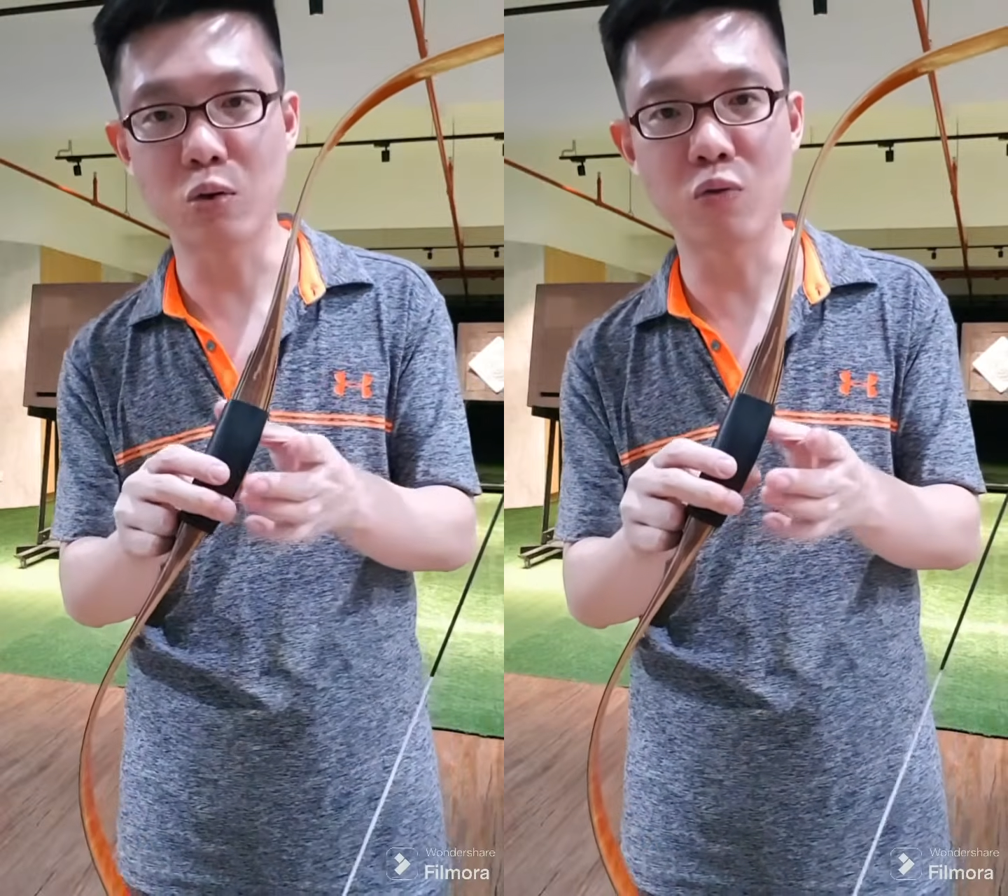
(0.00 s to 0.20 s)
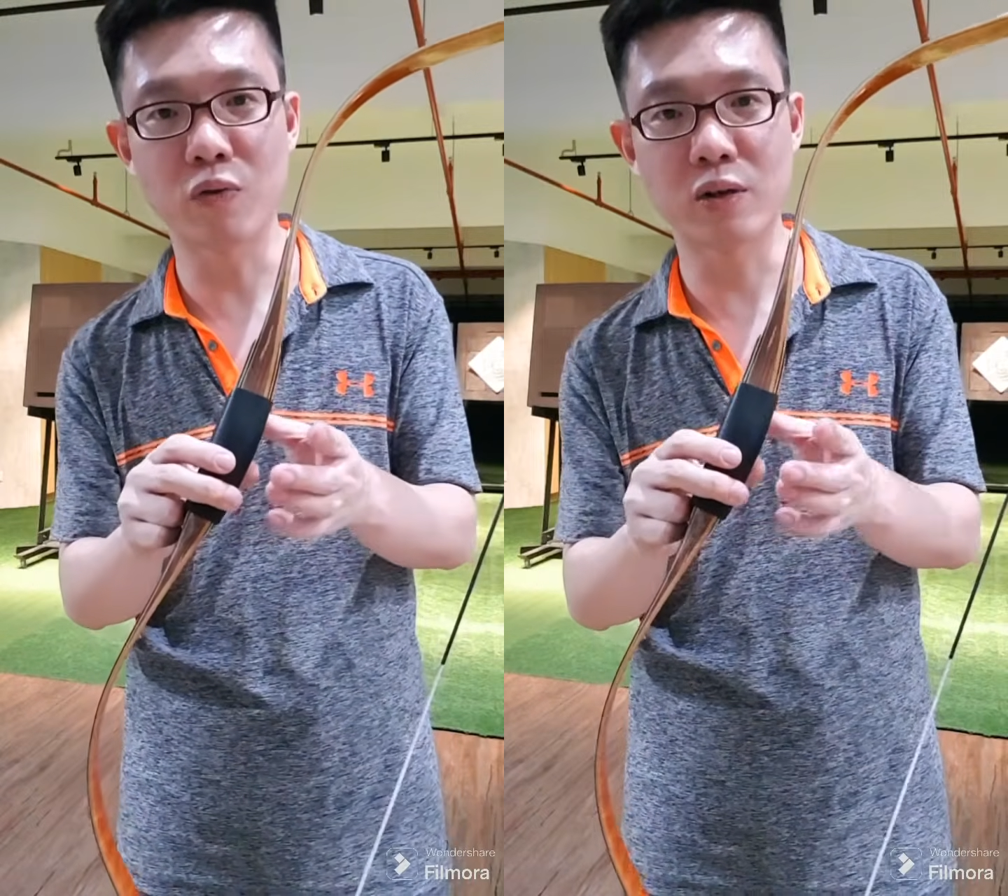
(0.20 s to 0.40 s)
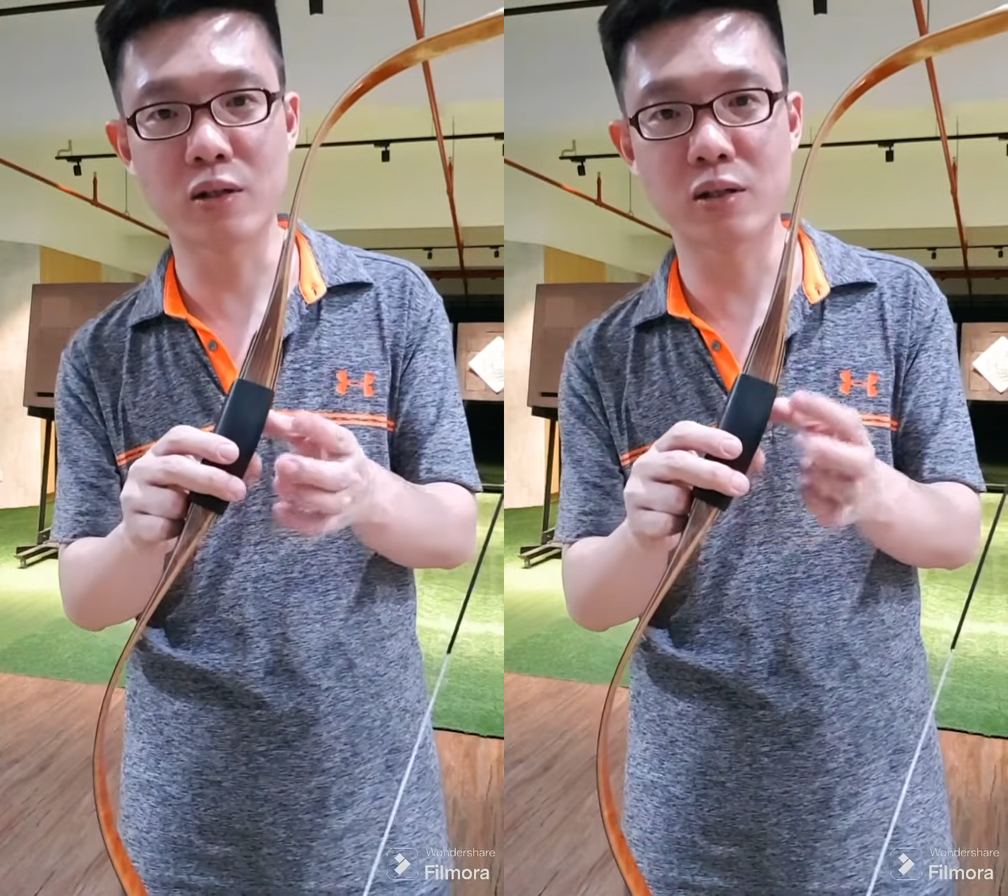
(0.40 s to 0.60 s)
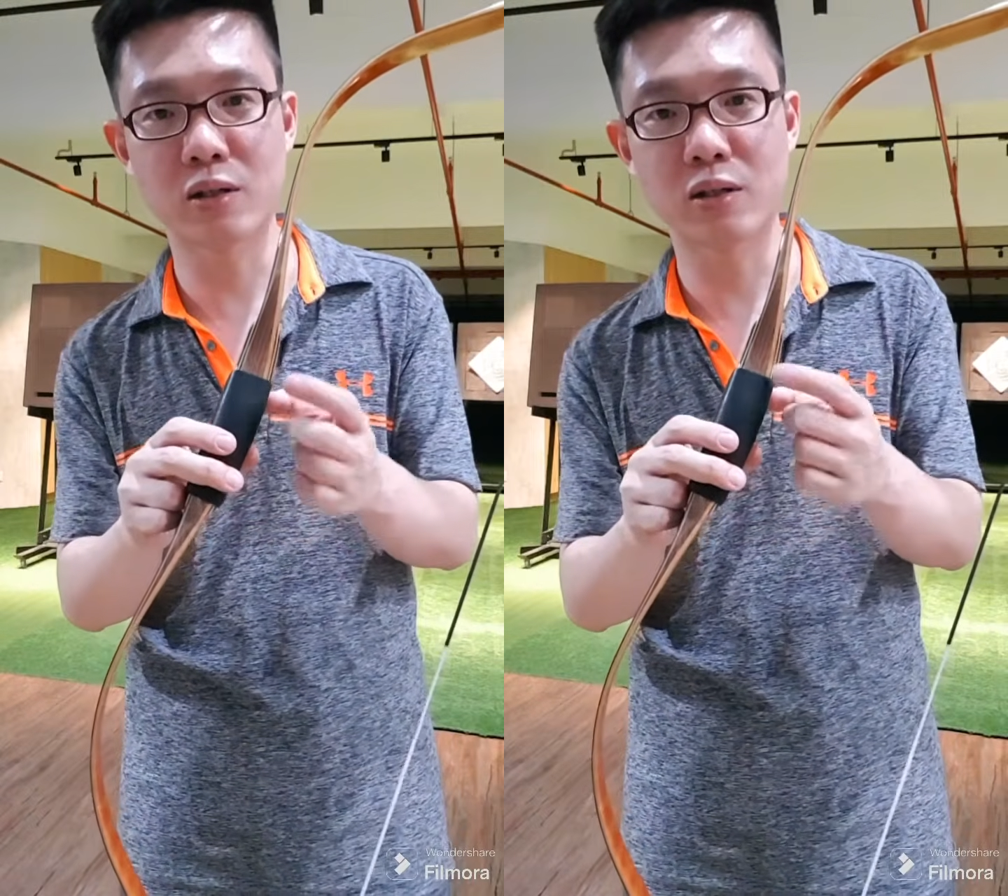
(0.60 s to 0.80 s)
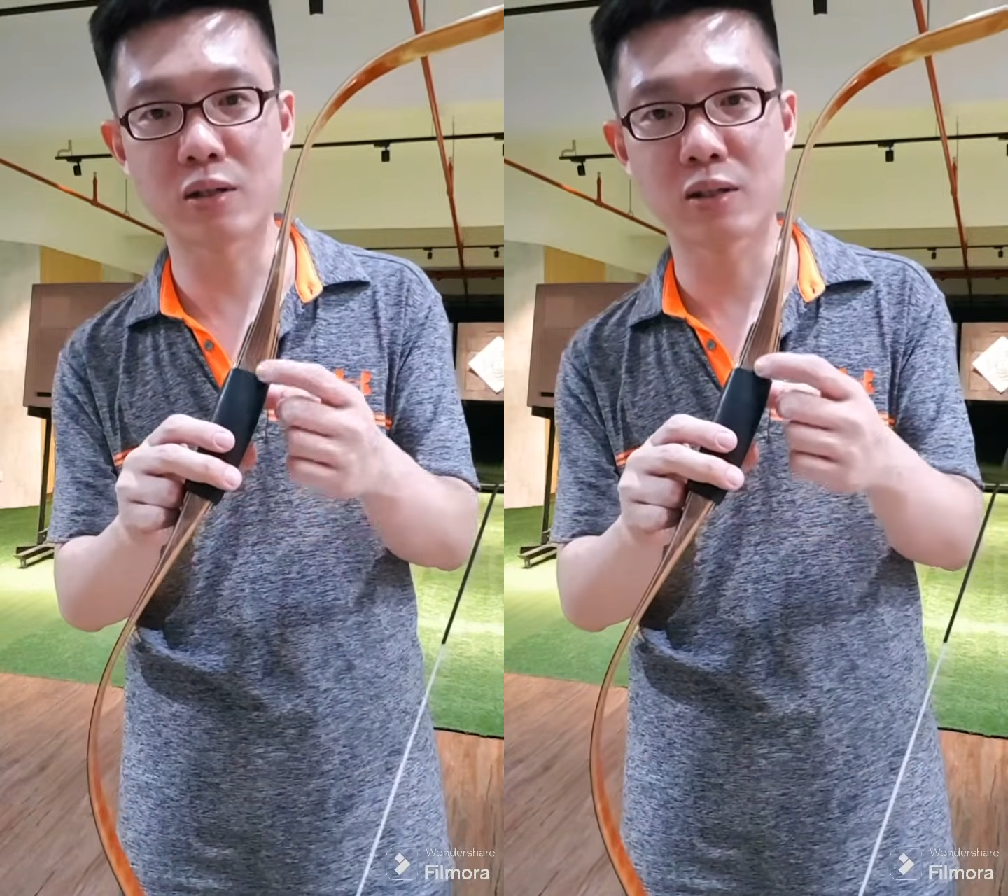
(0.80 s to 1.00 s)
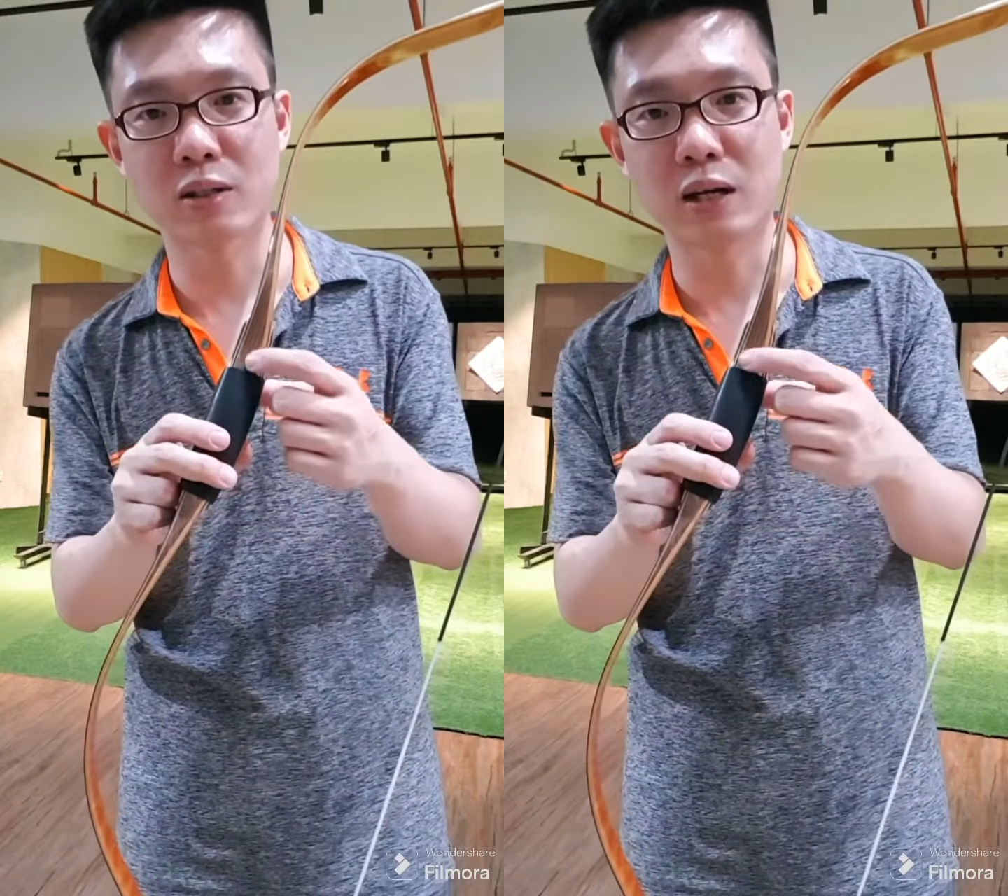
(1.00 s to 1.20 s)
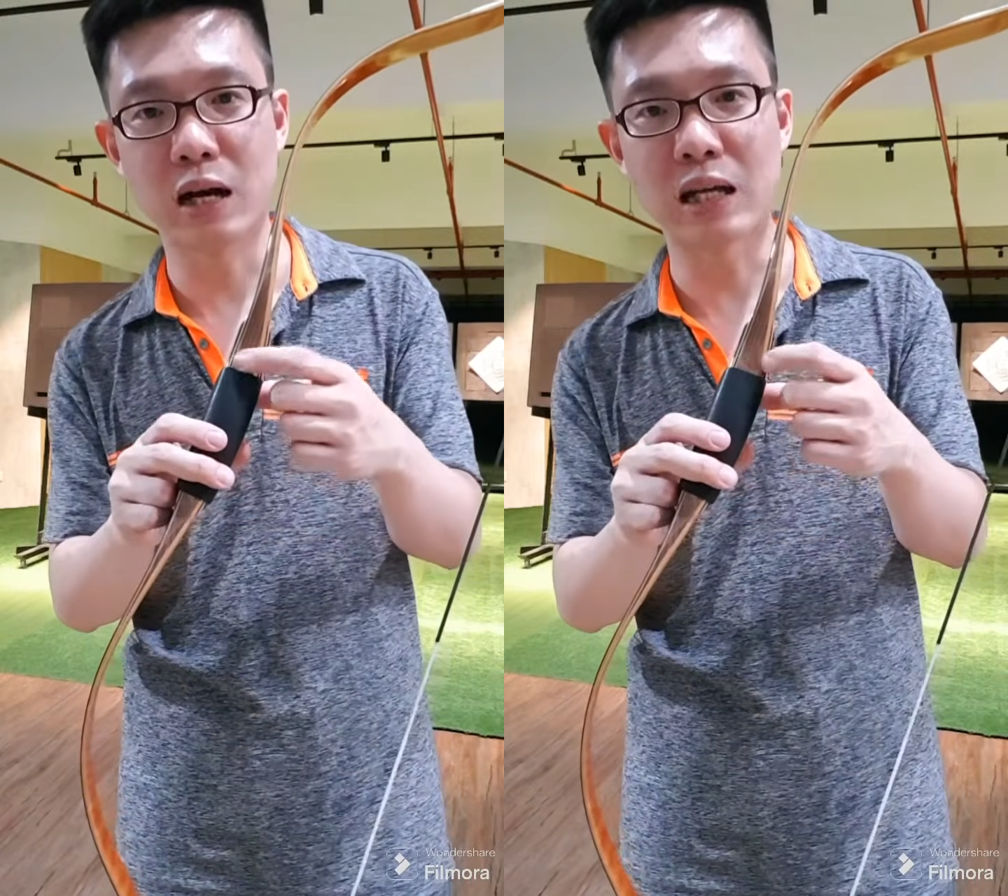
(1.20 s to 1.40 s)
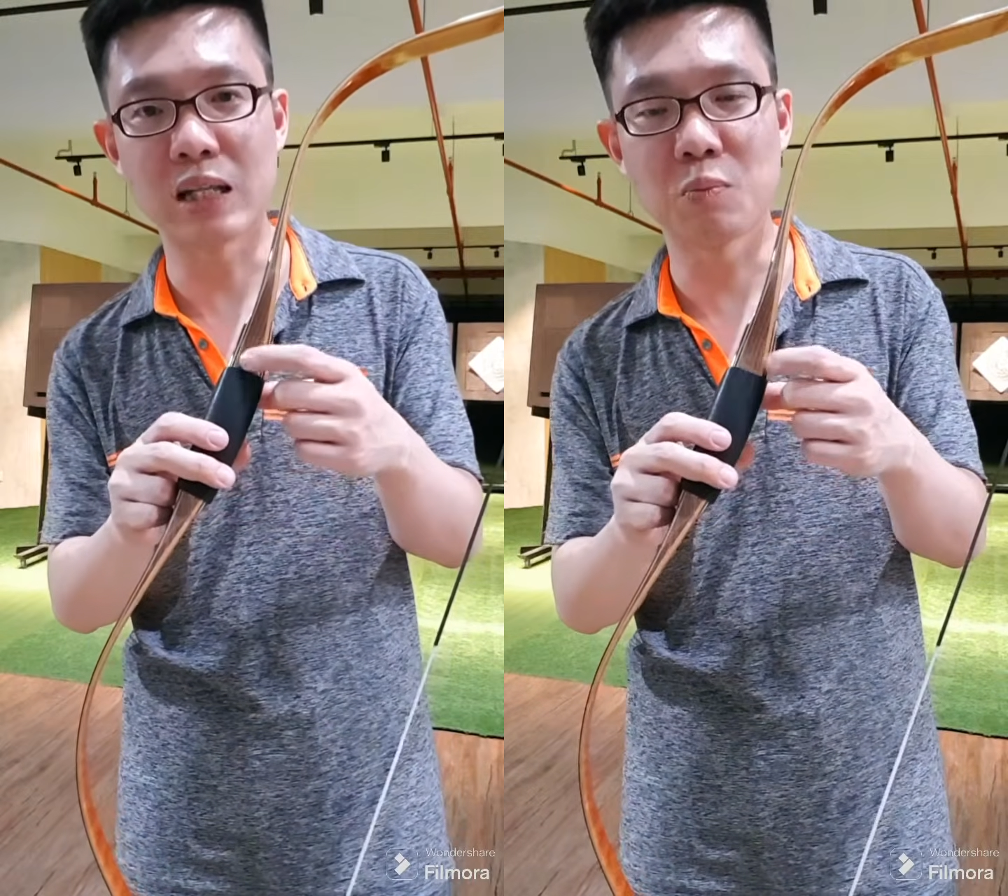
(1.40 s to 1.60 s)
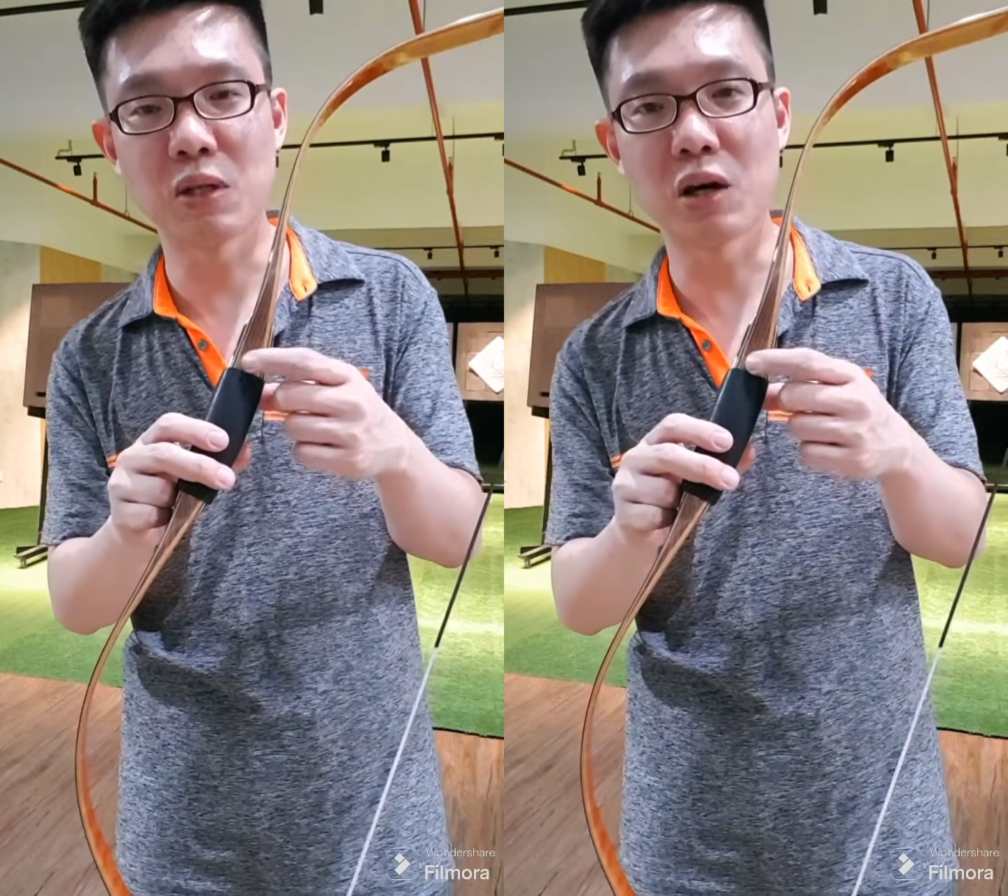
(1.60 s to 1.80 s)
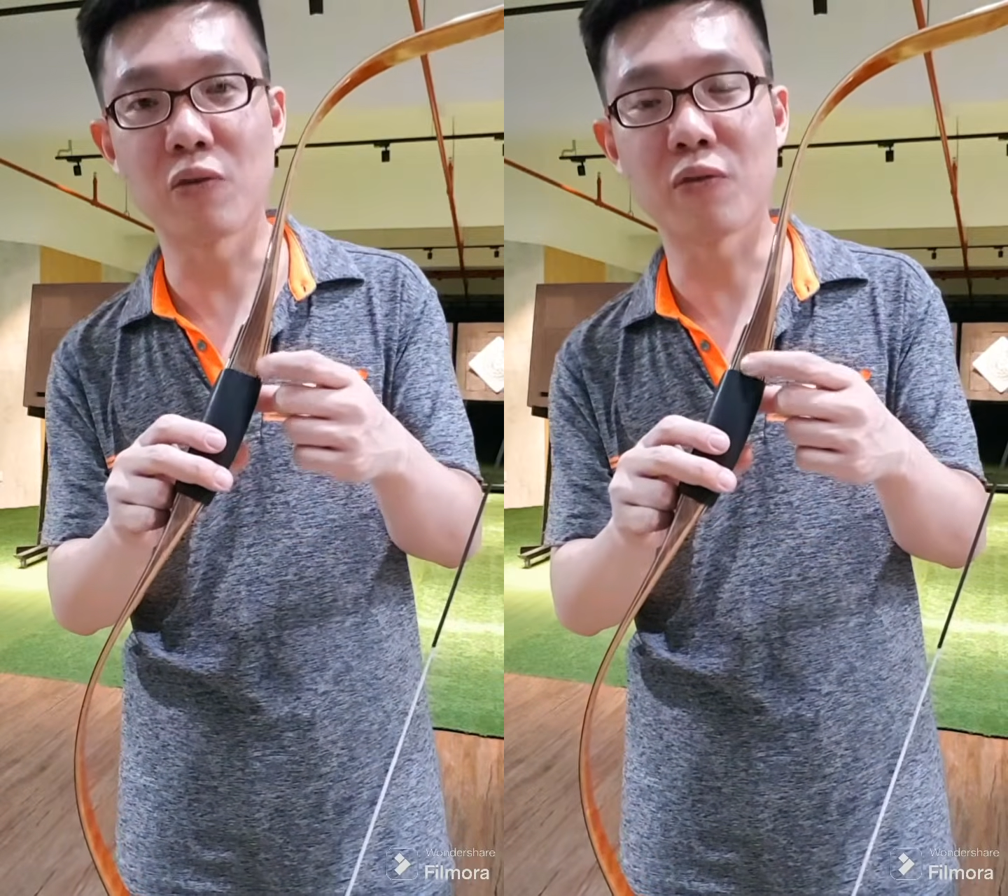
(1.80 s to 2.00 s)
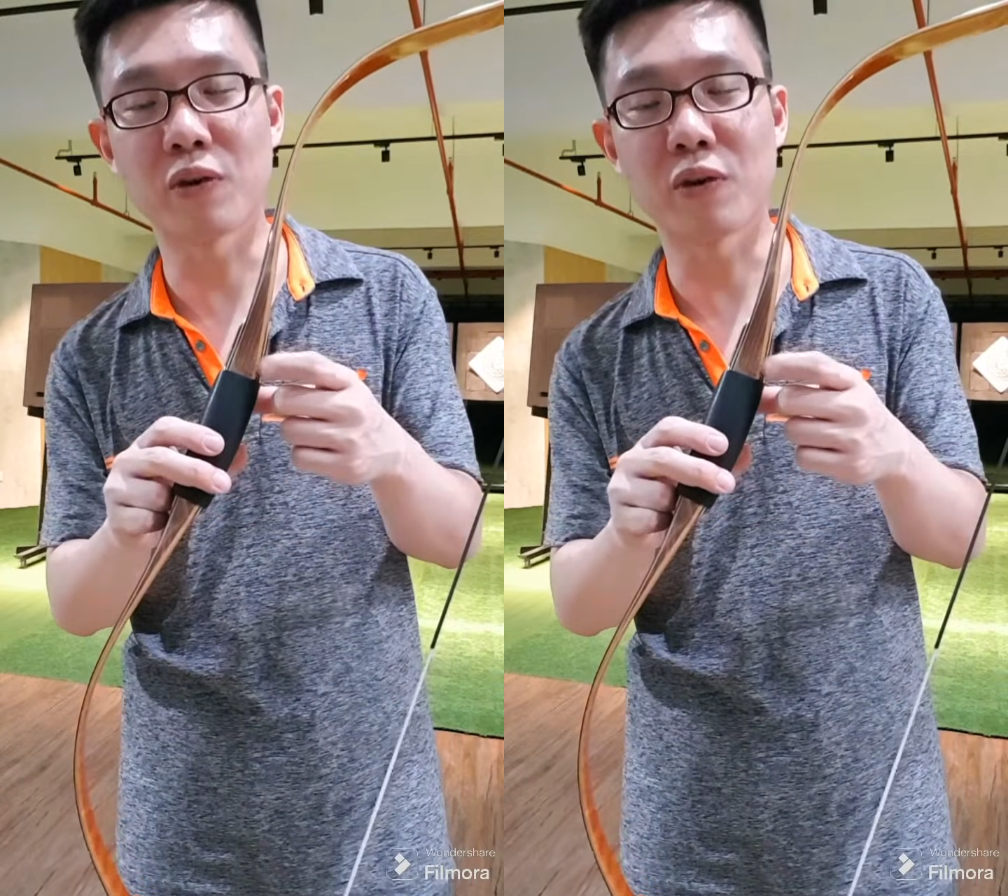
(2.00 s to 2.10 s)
over a little bit of